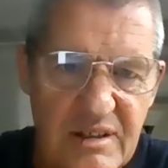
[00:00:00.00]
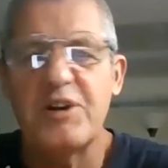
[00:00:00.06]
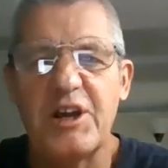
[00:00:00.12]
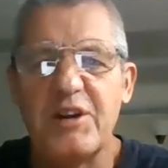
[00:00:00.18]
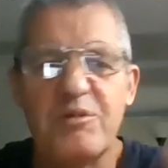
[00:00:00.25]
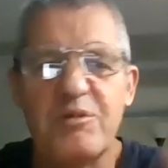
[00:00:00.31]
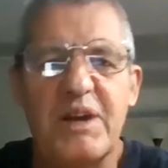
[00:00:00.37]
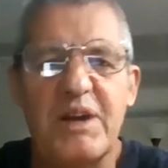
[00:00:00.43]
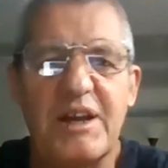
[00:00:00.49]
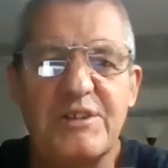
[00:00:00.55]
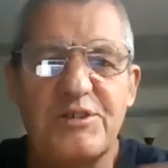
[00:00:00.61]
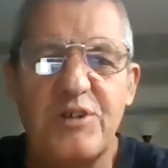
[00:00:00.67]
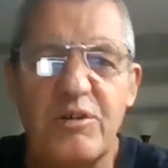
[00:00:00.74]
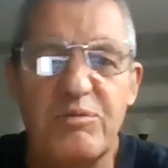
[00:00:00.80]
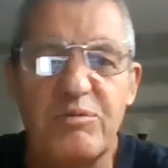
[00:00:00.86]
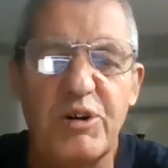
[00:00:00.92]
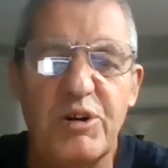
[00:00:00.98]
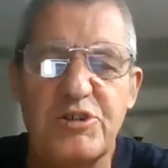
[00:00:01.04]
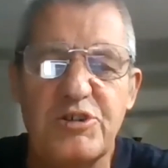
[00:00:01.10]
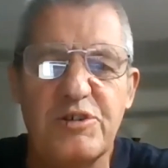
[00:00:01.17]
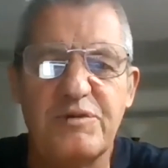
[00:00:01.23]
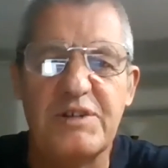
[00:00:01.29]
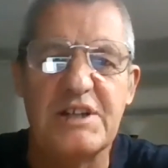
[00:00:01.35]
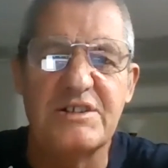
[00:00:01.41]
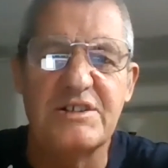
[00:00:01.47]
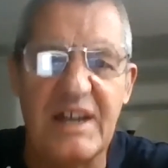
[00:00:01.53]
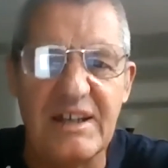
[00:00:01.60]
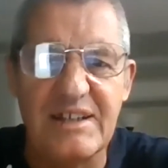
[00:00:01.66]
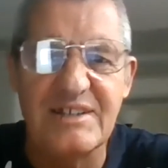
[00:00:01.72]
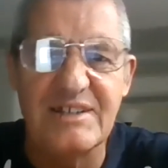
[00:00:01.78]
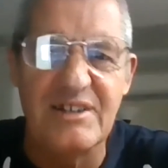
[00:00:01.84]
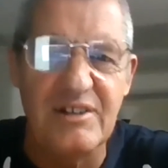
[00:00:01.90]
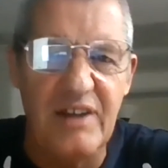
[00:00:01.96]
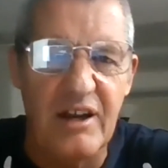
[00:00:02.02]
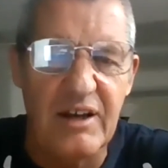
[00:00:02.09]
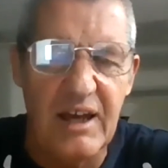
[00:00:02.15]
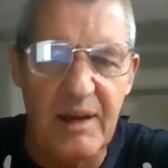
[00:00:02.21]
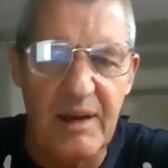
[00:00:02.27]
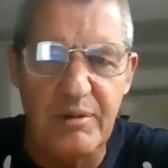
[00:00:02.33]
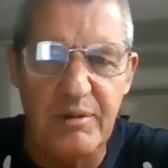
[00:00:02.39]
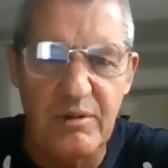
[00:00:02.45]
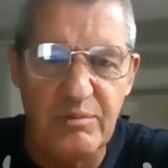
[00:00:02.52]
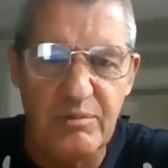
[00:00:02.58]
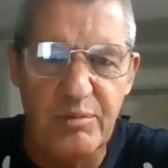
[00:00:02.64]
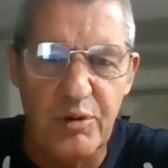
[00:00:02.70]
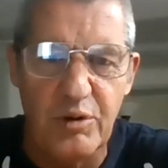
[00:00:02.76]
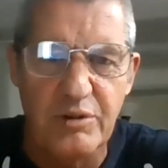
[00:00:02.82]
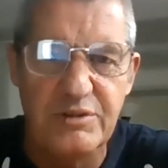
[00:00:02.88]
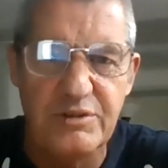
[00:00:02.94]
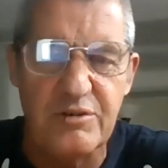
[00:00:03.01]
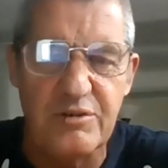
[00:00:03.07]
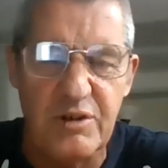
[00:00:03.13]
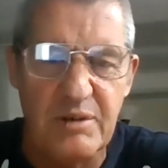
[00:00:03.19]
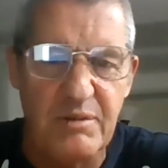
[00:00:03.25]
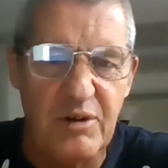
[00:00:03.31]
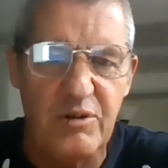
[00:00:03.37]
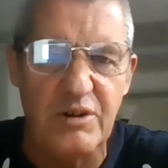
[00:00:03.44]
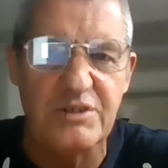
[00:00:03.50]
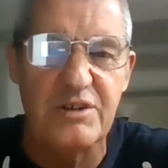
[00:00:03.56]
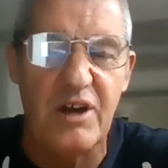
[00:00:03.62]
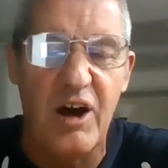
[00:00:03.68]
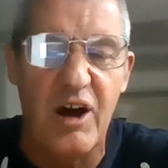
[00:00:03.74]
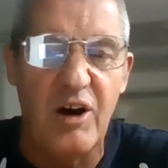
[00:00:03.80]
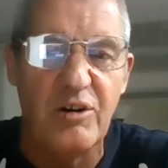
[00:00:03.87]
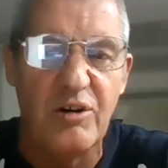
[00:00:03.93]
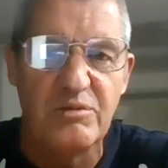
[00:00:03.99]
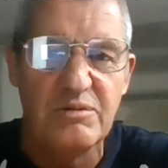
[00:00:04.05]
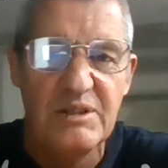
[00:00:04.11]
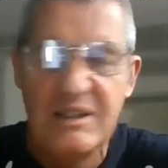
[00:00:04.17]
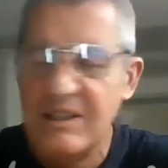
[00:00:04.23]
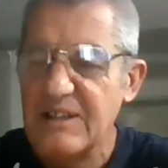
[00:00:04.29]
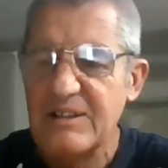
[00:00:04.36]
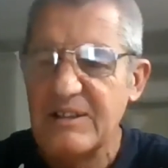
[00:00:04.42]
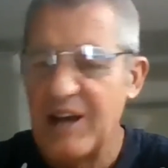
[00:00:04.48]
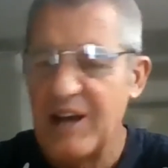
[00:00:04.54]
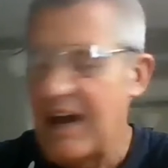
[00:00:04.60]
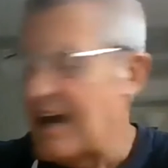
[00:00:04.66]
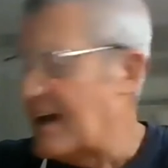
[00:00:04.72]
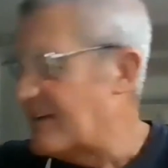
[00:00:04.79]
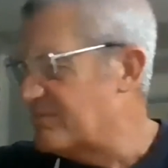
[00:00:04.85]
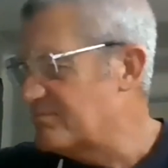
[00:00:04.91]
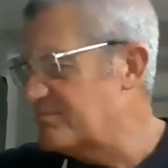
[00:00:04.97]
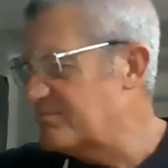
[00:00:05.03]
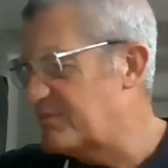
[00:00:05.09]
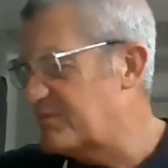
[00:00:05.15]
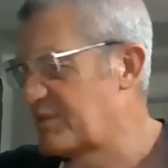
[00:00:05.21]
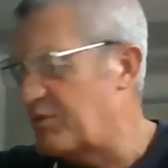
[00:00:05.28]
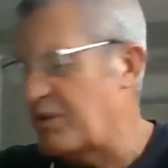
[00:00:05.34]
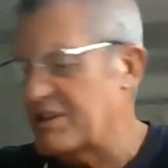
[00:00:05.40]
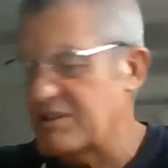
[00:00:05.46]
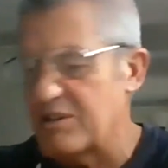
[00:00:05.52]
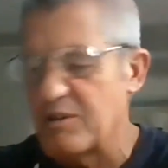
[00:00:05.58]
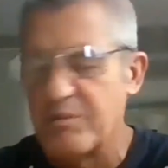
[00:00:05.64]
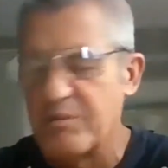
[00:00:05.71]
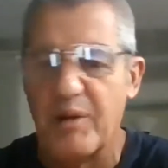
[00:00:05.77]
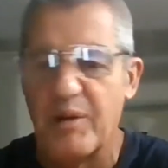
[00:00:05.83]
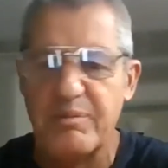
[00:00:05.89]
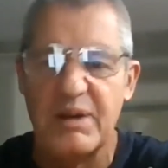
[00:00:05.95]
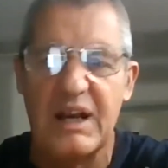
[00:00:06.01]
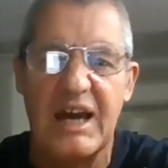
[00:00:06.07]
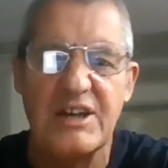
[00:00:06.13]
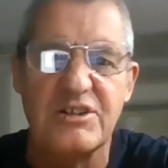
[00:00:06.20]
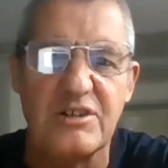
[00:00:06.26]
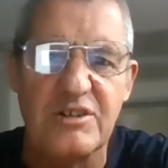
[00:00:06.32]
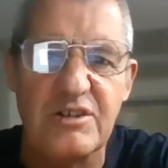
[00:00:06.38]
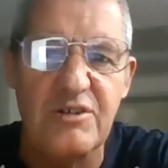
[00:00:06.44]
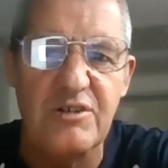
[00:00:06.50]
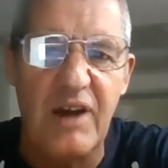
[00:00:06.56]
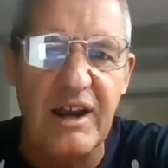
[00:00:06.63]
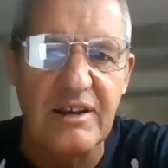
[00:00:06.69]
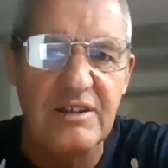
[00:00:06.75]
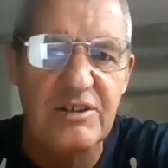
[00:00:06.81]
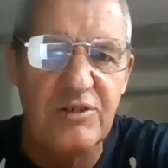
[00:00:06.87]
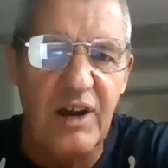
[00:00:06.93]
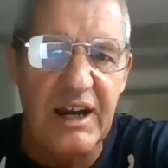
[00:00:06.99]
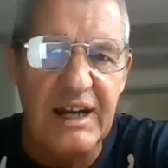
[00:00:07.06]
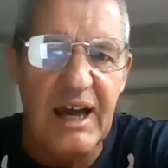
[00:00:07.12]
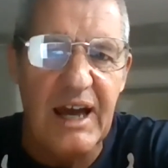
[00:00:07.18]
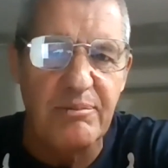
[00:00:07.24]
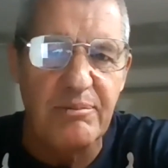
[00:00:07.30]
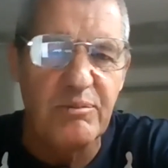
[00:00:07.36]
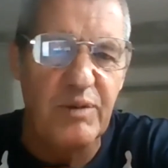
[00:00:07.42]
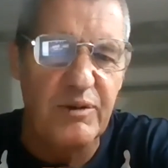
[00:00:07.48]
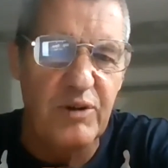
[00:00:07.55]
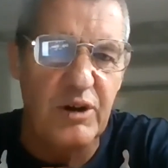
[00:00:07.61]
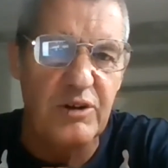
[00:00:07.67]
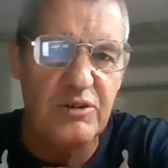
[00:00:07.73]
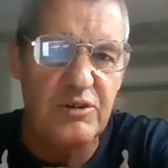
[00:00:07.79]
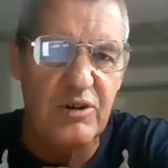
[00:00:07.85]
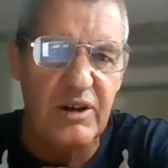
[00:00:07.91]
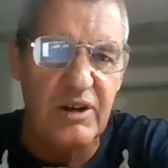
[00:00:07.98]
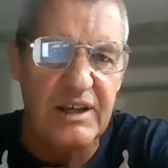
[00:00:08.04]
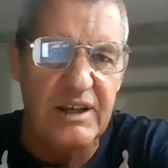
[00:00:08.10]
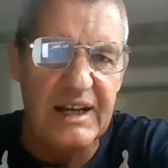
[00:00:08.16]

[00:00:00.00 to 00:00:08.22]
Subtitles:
not it's not what you've just done isn't going to happen broad stream across the whole the rest of the population straight up. We've got to try.